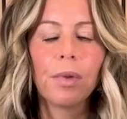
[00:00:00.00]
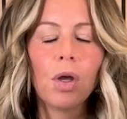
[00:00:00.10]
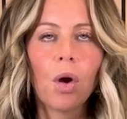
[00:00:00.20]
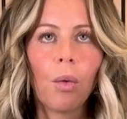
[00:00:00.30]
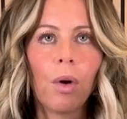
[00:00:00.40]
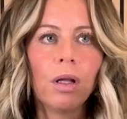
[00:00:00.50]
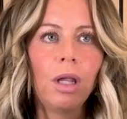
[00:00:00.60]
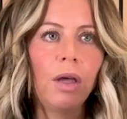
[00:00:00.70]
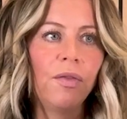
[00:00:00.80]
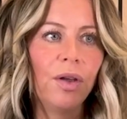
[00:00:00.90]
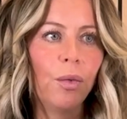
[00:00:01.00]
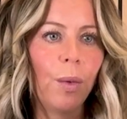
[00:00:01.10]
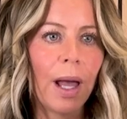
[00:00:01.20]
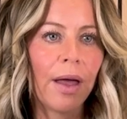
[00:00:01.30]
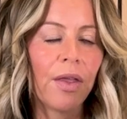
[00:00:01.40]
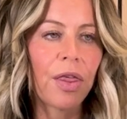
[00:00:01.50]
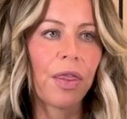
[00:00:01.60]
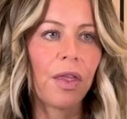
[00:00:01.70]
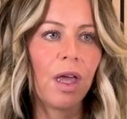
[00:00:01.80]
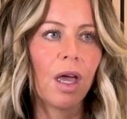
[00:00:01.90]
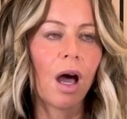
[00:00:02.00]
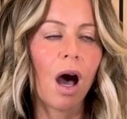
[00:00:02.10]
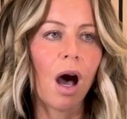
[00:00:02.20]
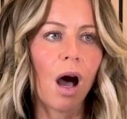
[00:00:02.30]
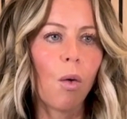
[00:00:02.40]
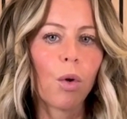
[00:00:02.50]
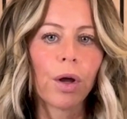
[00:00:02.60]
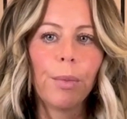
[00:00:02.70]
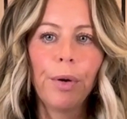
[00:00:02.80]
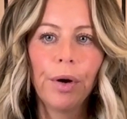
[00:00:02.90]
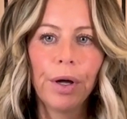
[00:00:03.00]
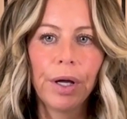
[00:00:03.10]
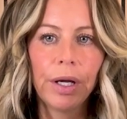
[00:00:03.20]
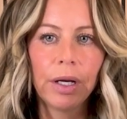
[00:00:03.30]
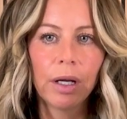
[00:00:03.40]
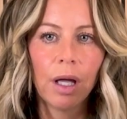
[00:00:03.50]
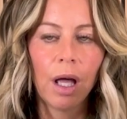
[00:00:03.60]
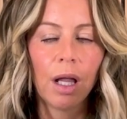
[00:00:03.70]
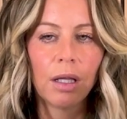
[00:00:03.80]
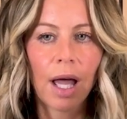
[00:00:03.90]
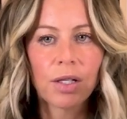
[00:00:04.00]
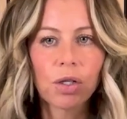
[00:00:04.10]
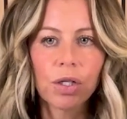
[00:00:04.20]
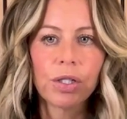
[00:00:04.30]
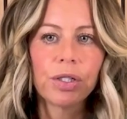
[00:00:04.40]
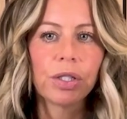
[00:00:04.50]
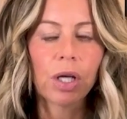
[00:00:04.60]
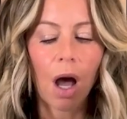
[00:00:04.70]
want to leave you with, we're going to put Lazar's,